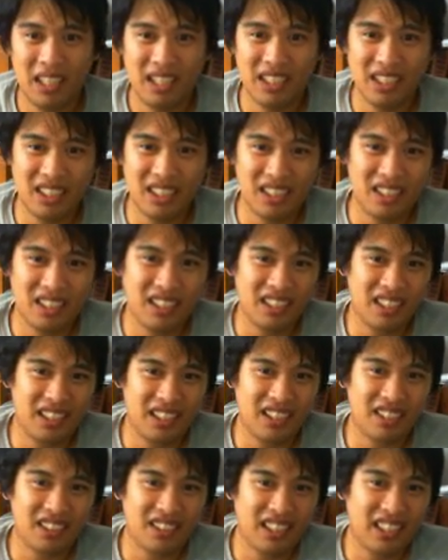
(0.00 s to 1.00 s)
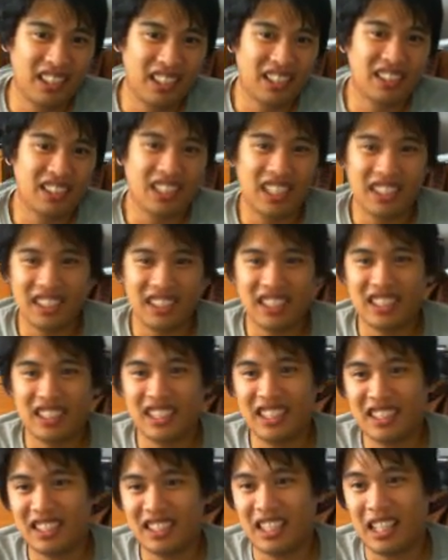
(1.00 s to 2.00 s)
it's guys like
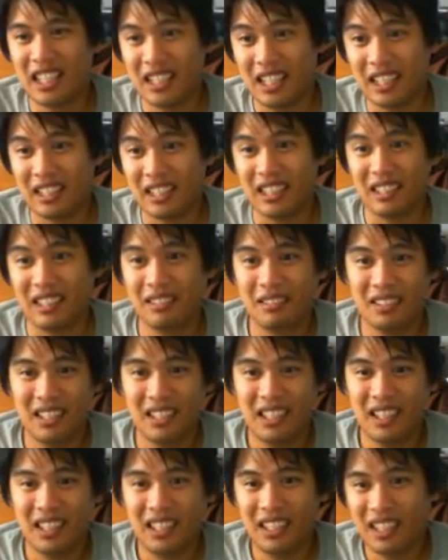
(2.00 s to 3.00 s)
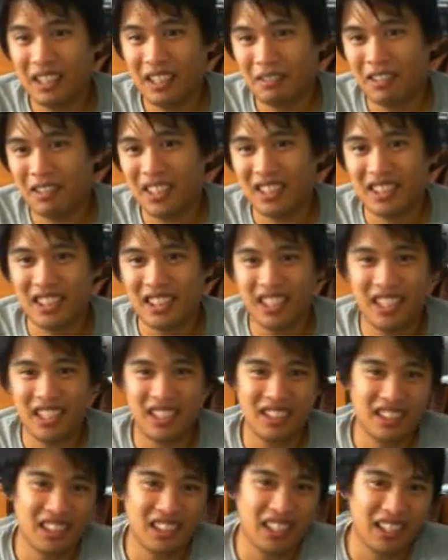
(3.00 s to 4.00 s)
this that, like, Wang Sai
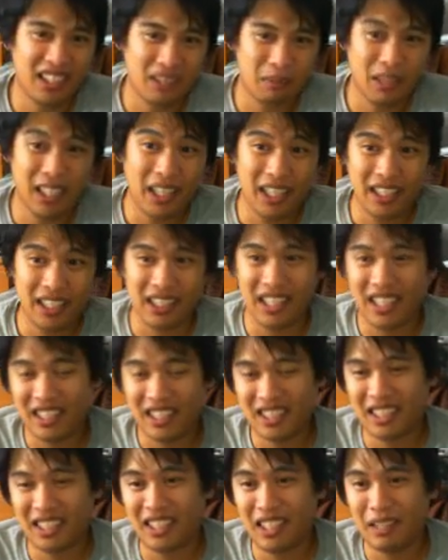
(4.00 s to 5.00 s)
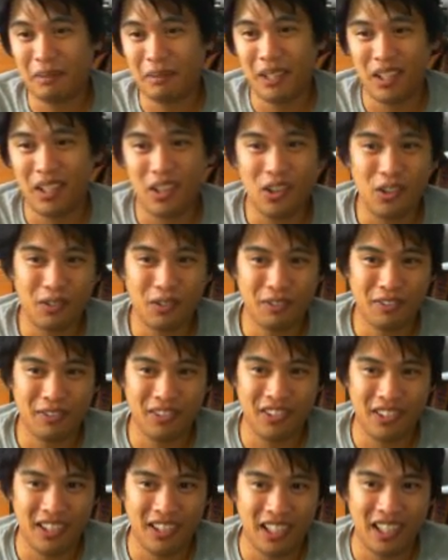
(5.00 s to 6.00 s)
and Zhang Lepang that actually give me hope
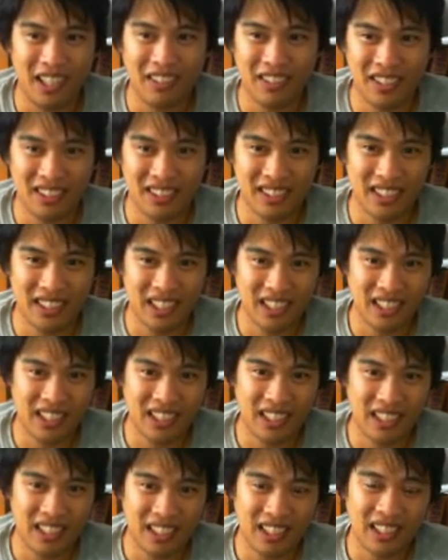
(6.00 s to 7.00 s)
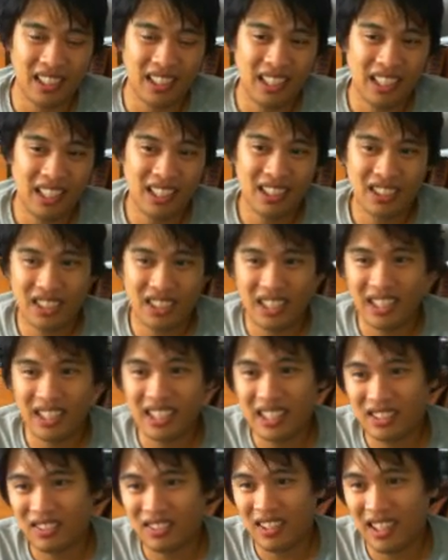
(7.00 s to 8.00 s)
for a lot of these, like,
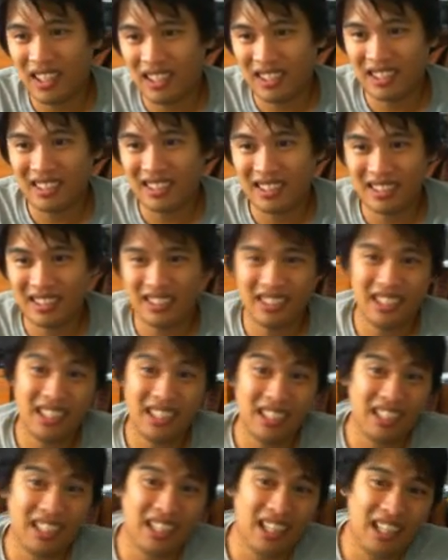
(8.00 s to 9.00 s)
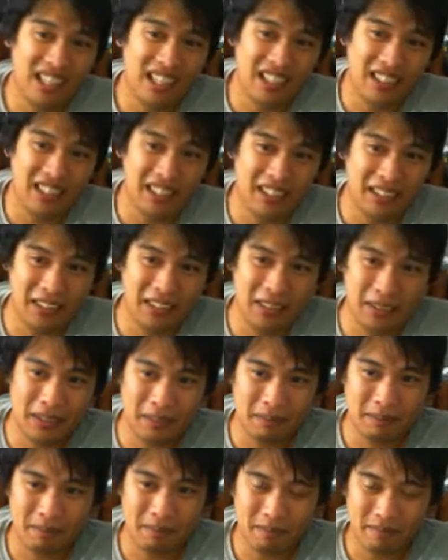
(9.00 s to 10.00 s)
Chinese fighters.
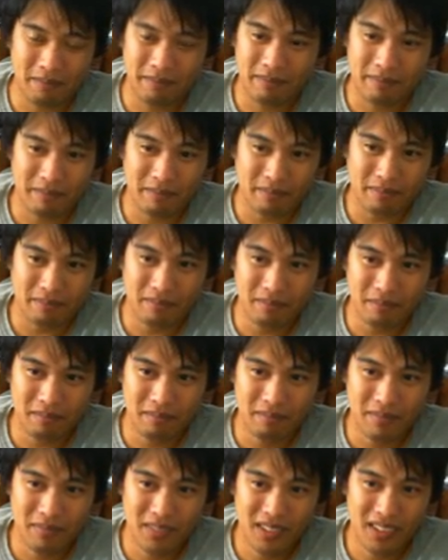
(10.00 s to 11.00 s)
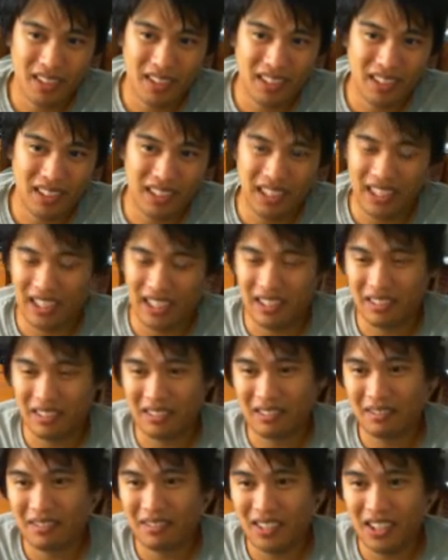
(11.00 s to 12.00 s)
You
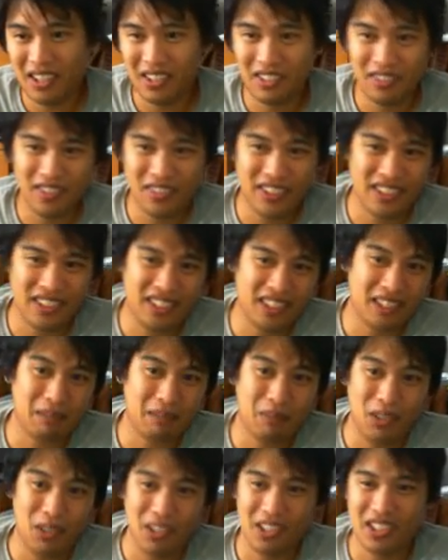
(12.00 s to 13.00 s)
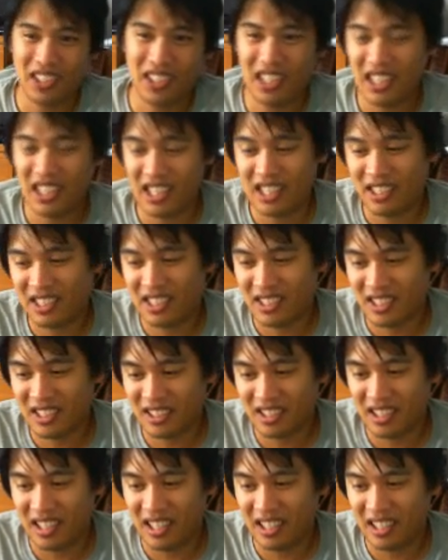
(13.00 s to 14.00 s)
know, no offense to them personally, it's
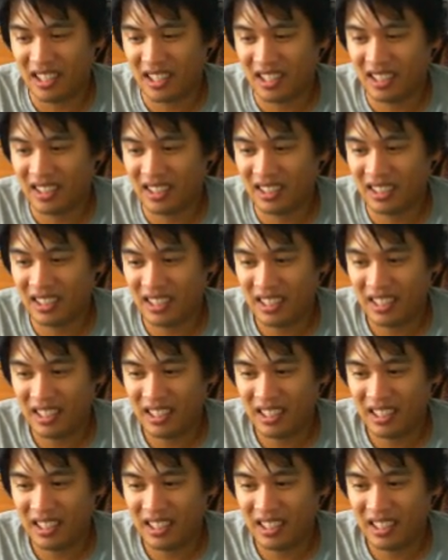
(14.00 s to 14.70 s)
just that, like,